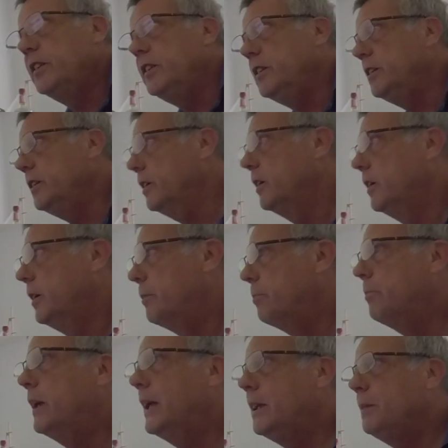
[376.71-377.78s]
the
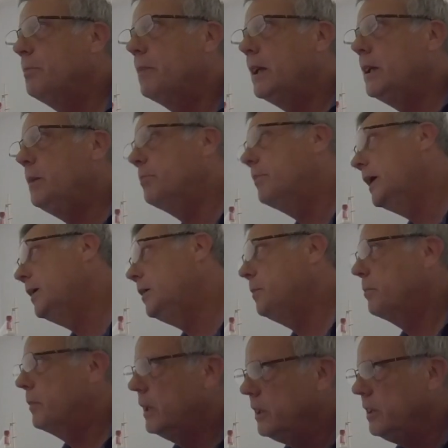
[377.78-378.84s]

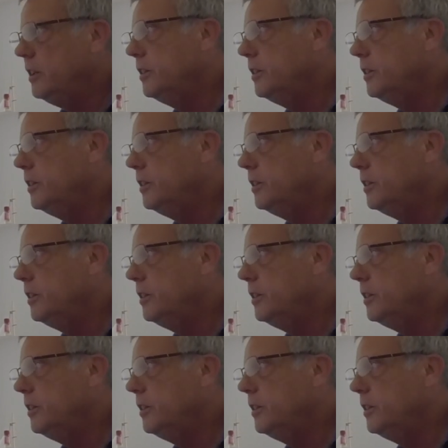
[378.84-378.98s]
many